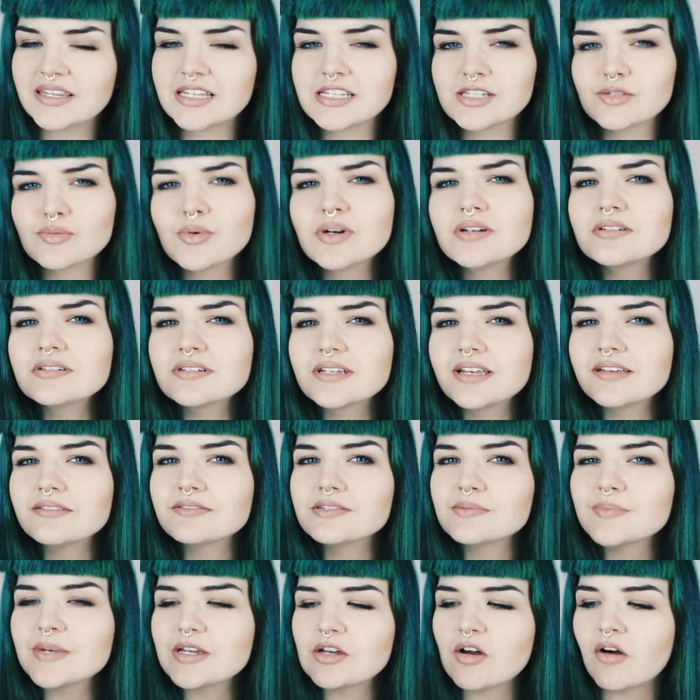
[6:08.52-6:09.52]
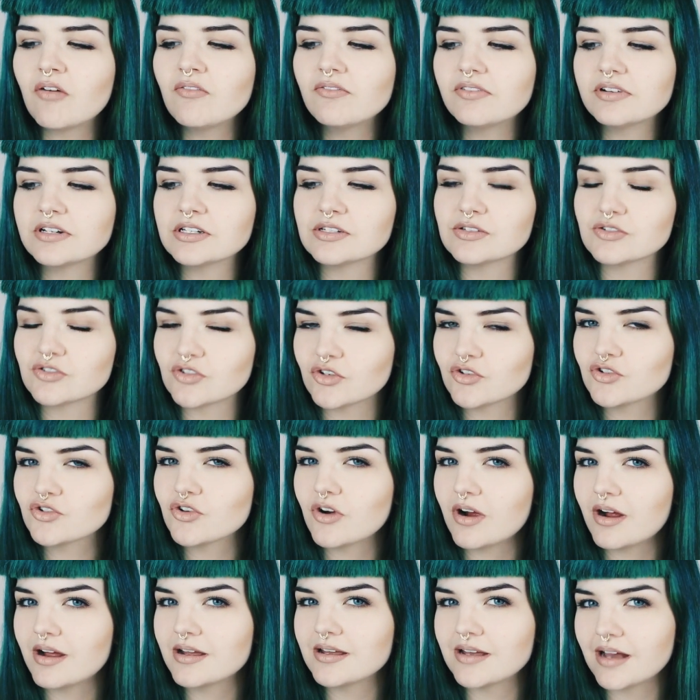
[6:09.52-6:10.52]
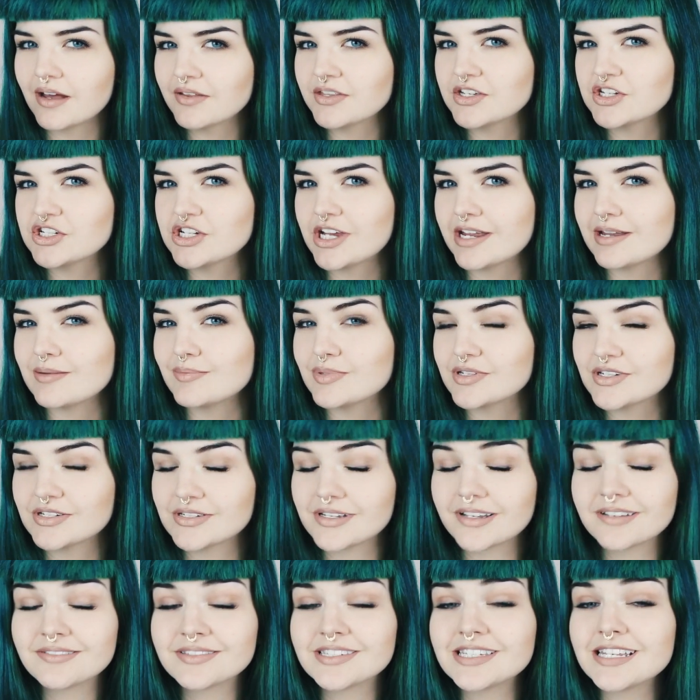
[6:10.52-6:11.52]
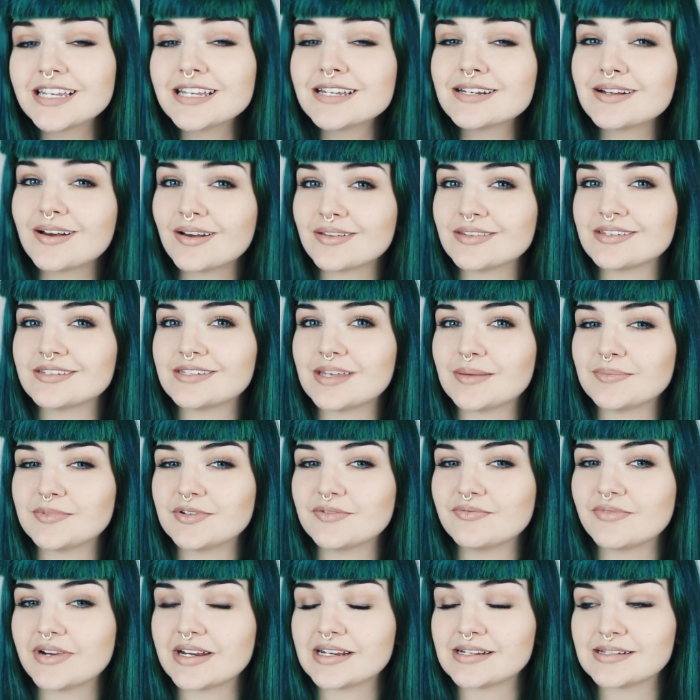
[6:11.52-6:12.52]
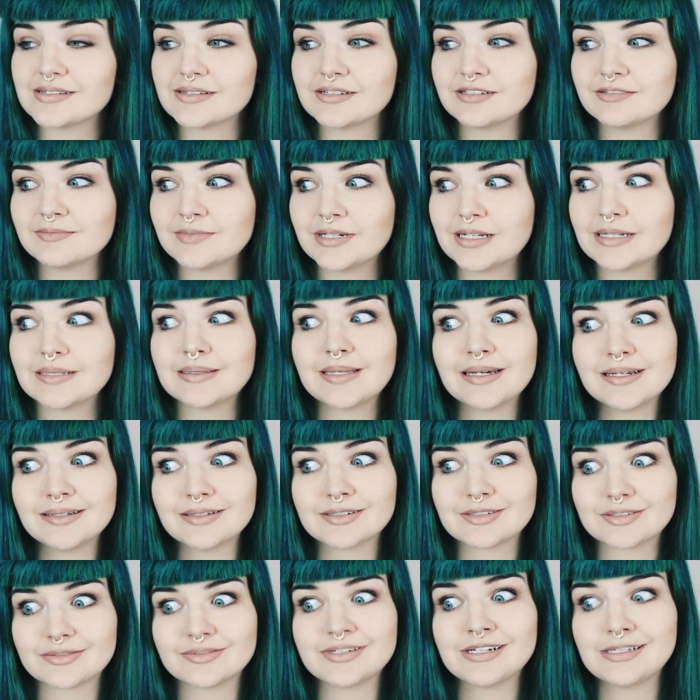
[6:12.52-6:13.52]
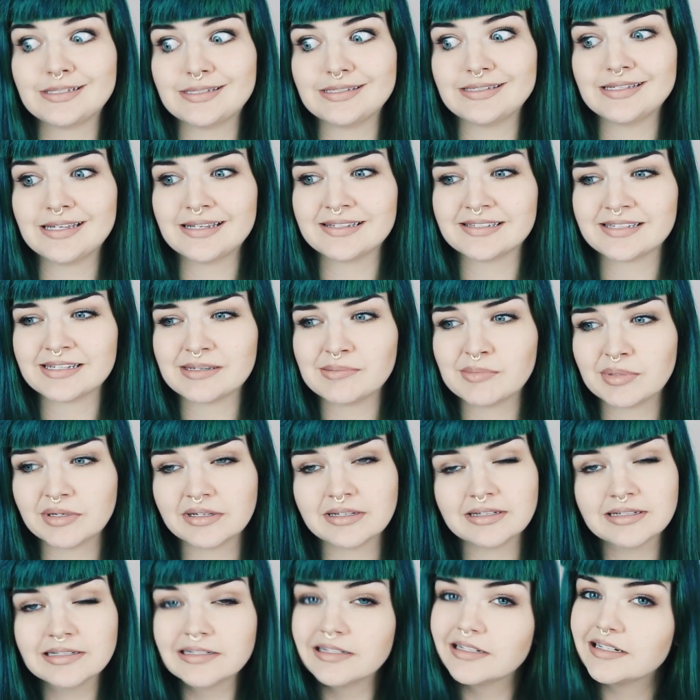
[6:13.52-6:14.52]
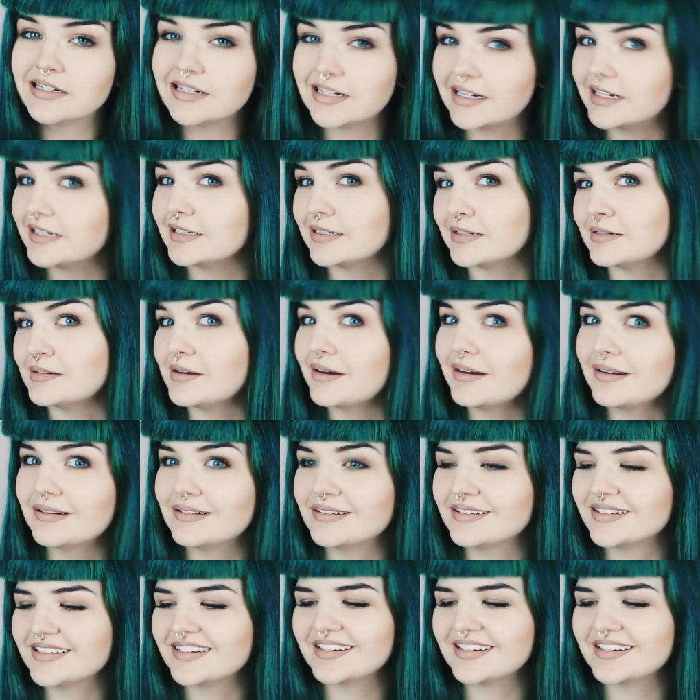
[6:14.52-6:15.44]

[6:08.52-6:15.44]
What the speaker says: this one gives me confidence to try other shapes, because I've seen other septum rings that I'm like, that looks really snazzy, but I don't know, you